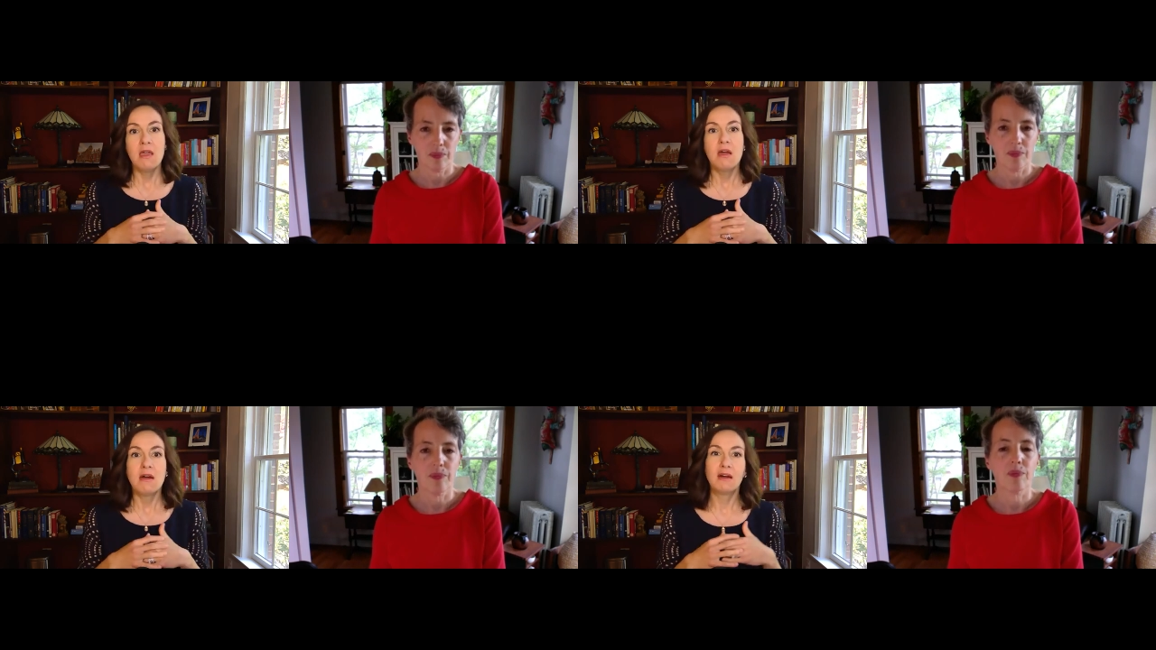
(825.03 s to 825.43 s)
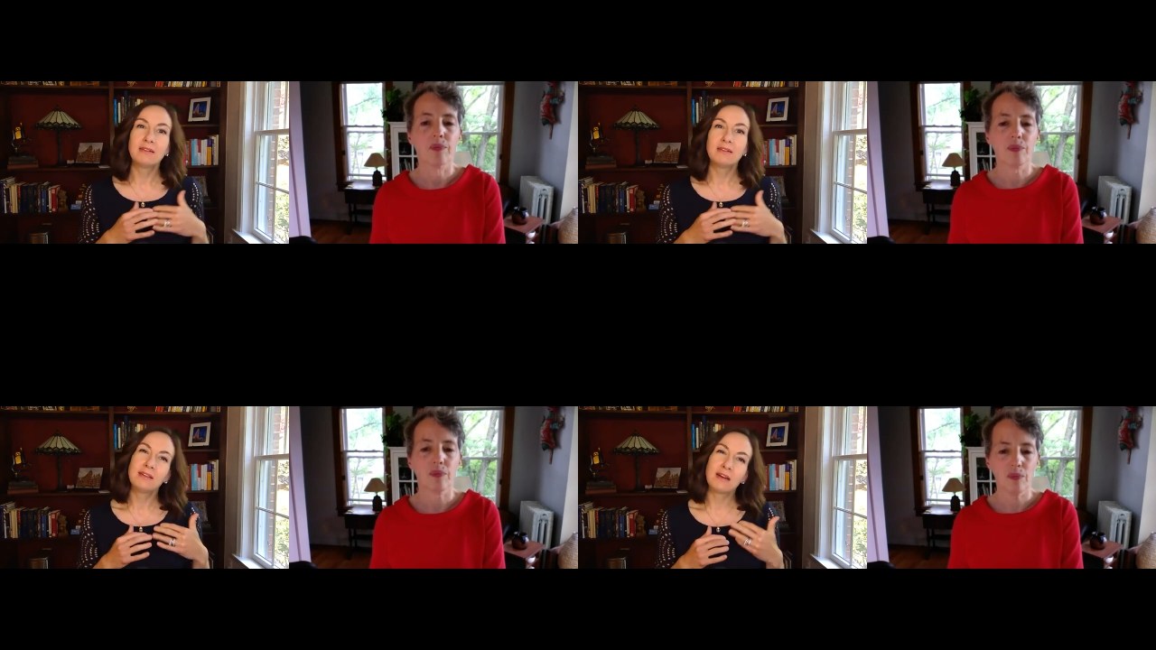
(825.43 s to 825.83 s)
Speaker 1: Are
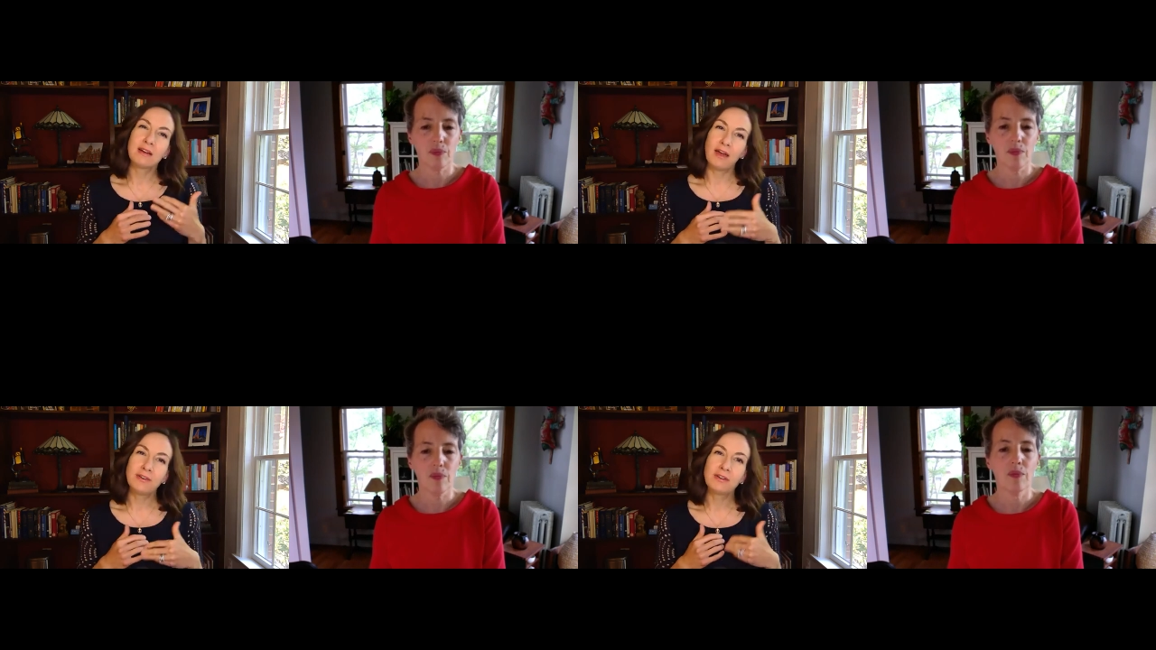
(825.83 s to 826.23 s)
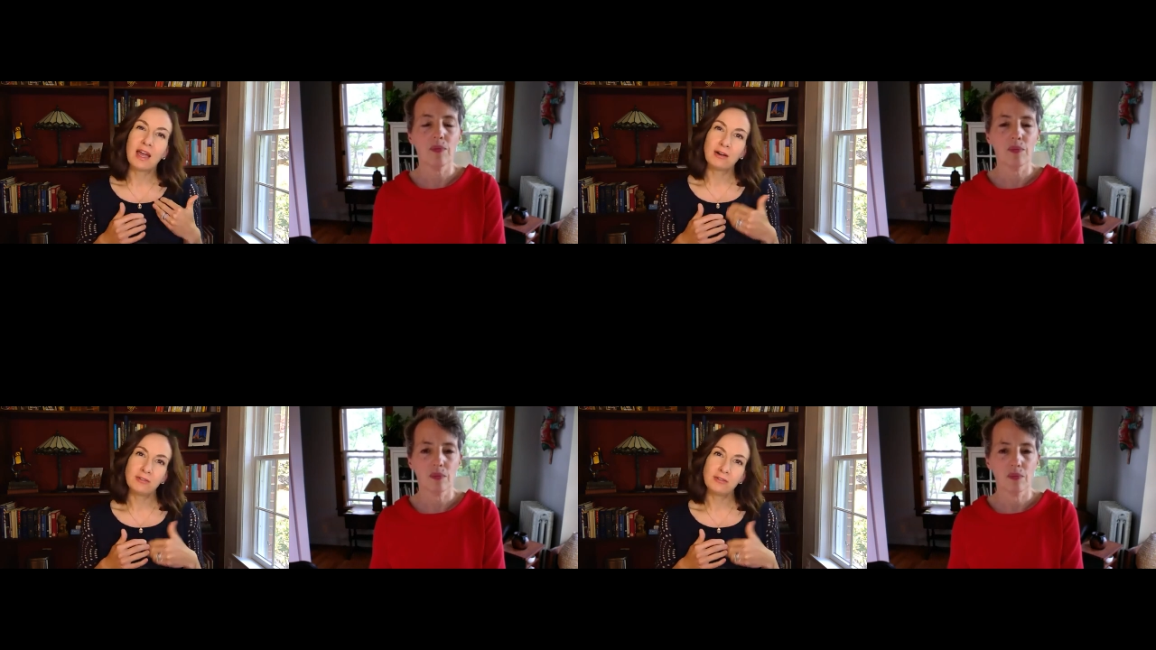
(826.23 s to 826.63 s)
there other
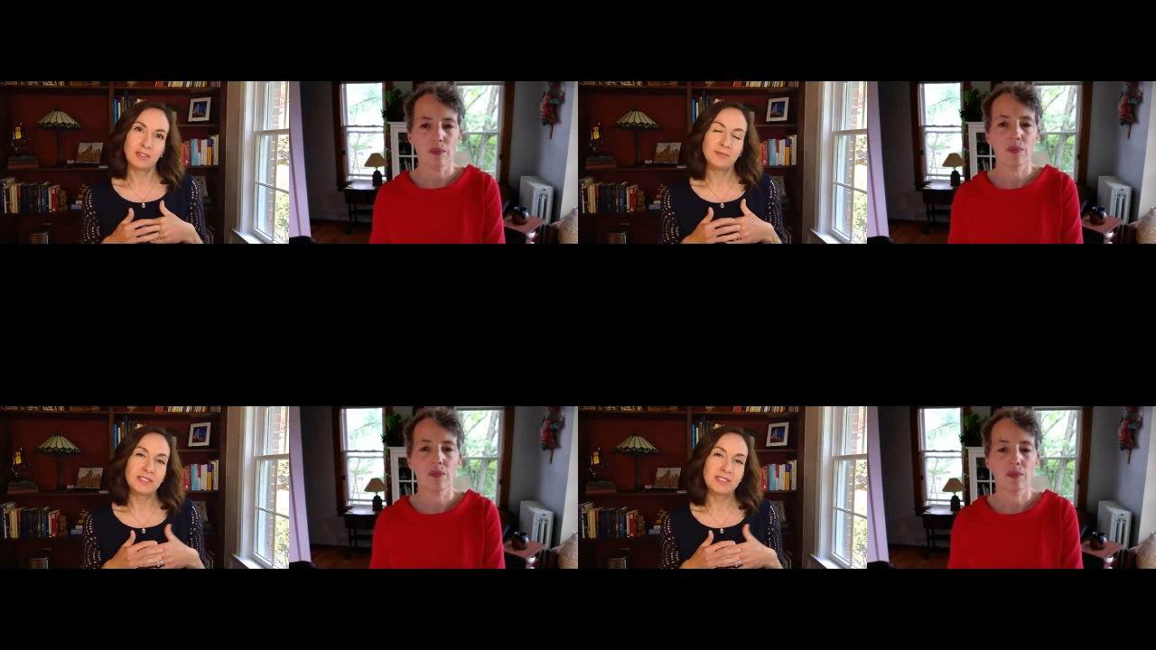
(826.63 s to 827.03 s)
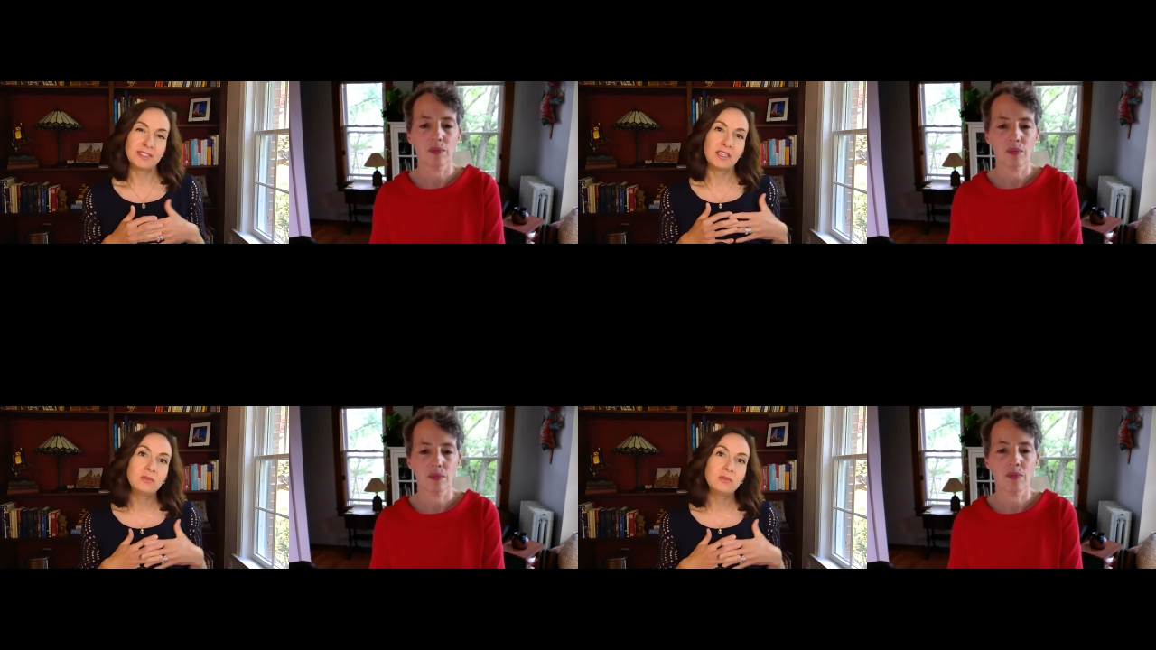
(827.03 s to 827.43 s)
outcomes that you
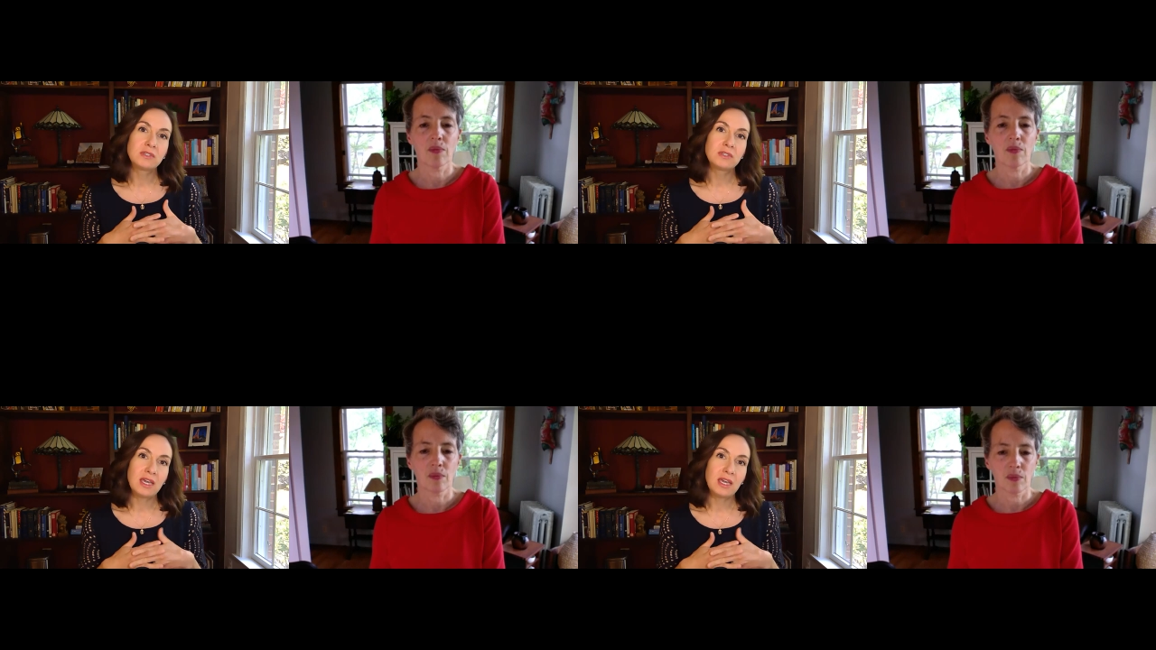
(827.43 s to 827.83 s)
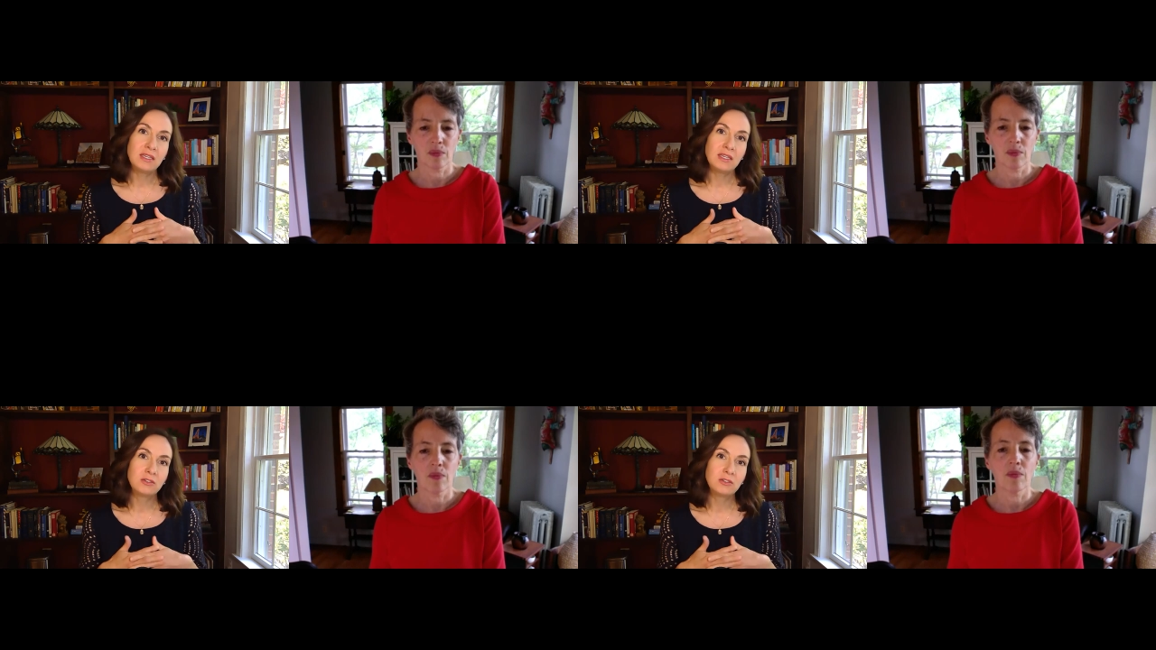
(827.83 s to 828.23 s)
look at in your
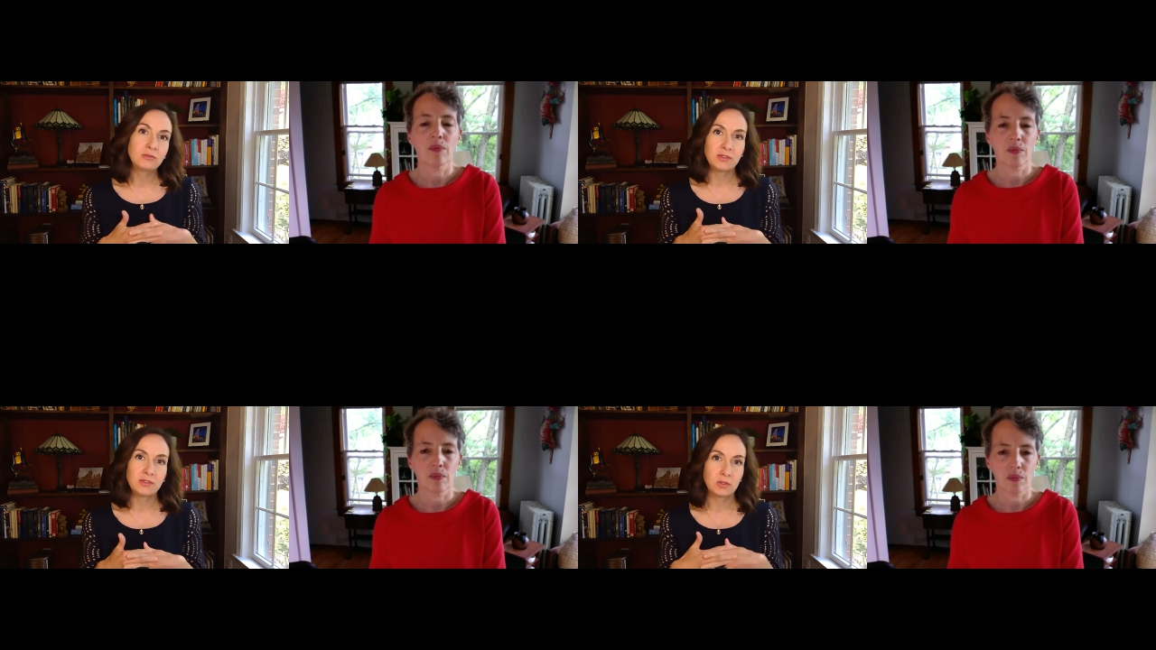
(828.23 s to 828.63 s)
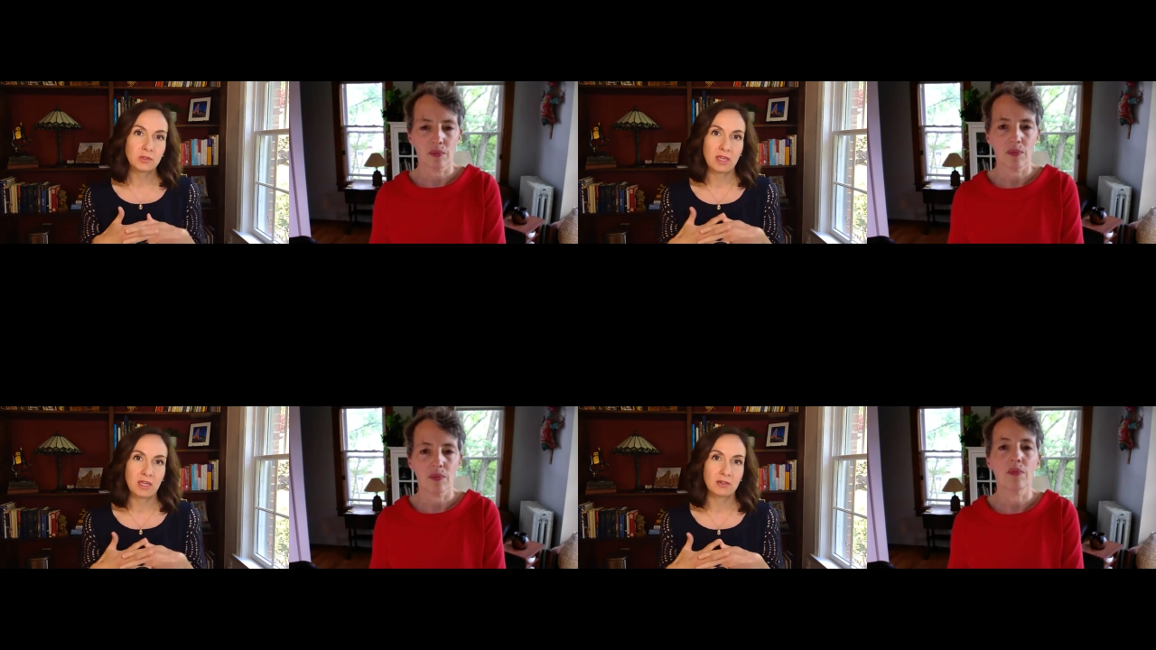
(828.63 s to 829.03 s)
research that are,